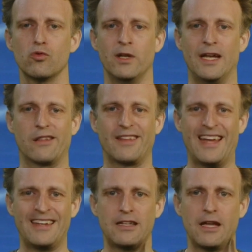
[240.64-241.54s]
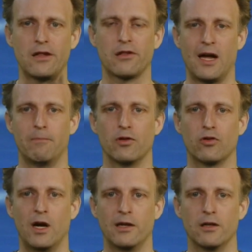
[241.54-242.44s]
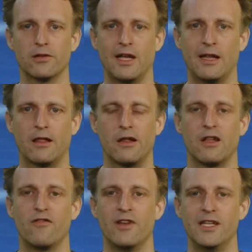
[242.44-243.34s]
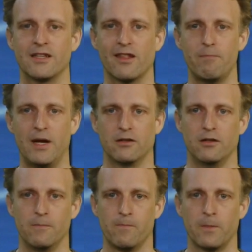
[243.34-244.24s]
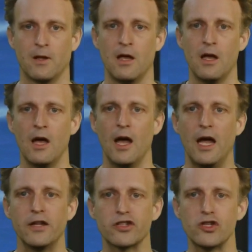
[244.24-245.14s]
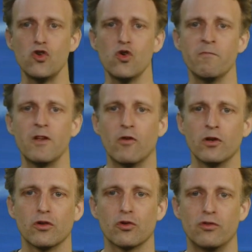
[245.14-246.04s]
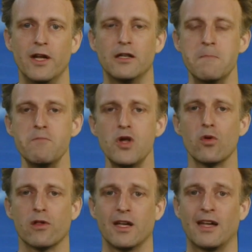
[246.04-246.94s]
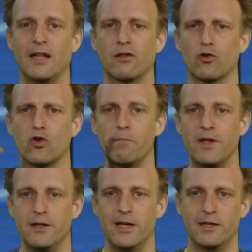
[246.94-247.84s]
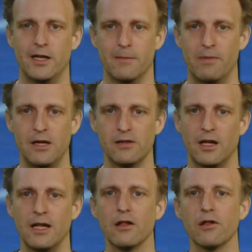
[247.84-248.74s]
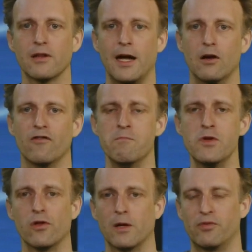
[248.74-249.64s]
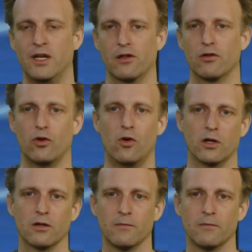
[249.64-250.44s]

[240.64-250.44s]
an extended example to understand these definitions better. Assume we want to create a music encyclopedia database in the style of musicbrains.org.